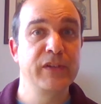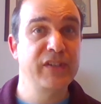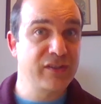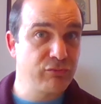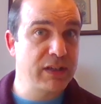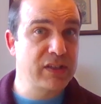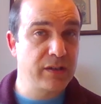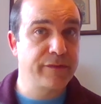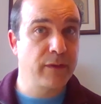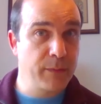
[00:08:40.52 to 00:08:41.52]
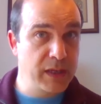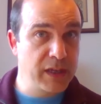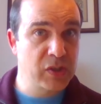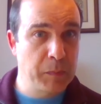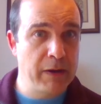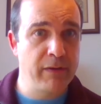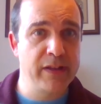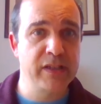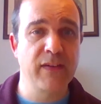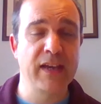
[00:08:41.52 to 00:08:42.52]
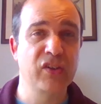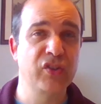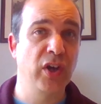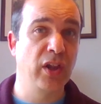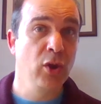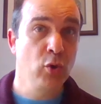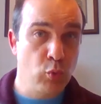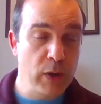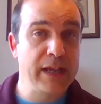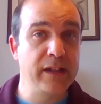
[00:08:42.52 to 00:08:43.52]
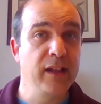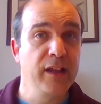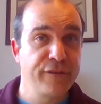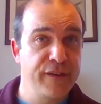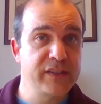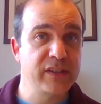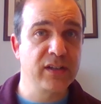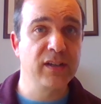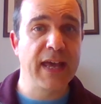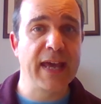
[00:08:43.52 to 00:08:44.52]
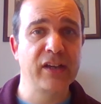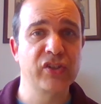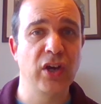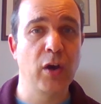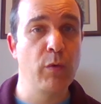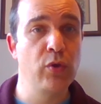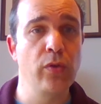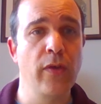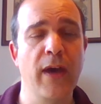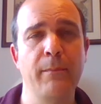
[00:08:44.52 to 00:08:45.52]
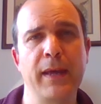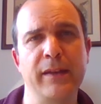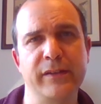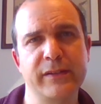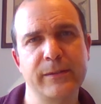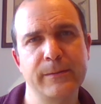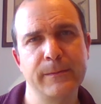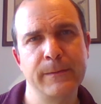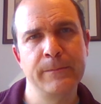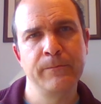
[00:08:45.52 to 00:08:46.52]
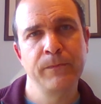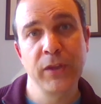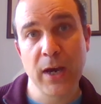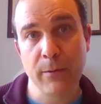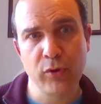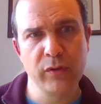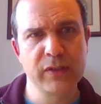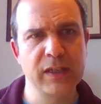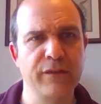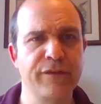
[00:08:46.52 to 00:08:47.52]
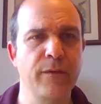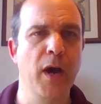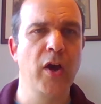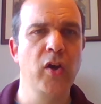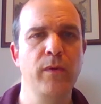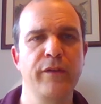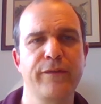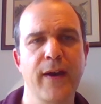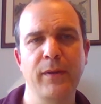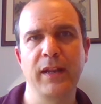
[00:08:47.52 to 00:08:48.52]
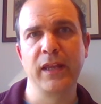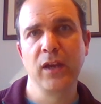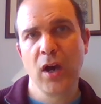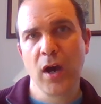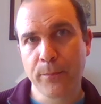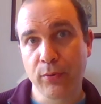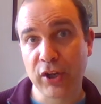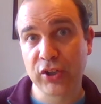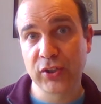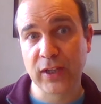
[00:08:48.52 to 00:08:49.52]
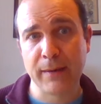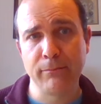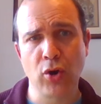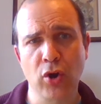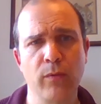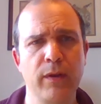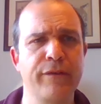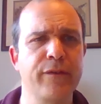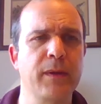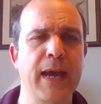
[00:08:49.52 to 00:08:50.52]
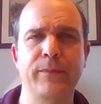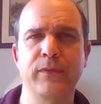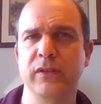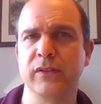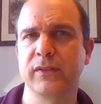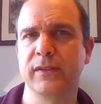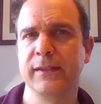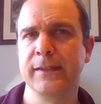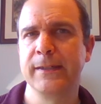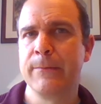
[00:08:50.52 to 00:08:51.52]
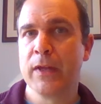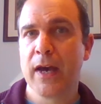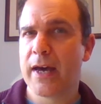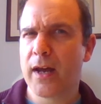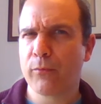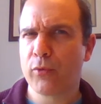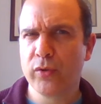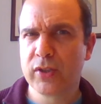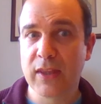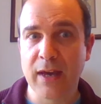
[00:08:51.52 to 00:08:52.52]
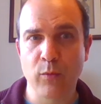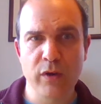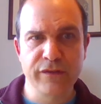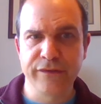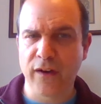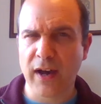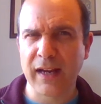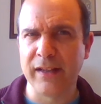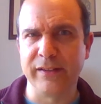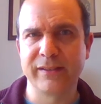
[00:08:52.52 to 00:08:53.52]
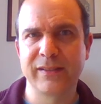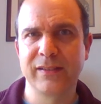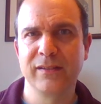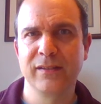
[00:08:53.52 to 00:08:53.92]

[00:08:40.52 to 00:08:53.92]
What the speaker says: This is written from the experience of exile, real physical exile with all that that meant. The uprooting of from home and family, oppression and mockery from captors. An uprooting that was violent,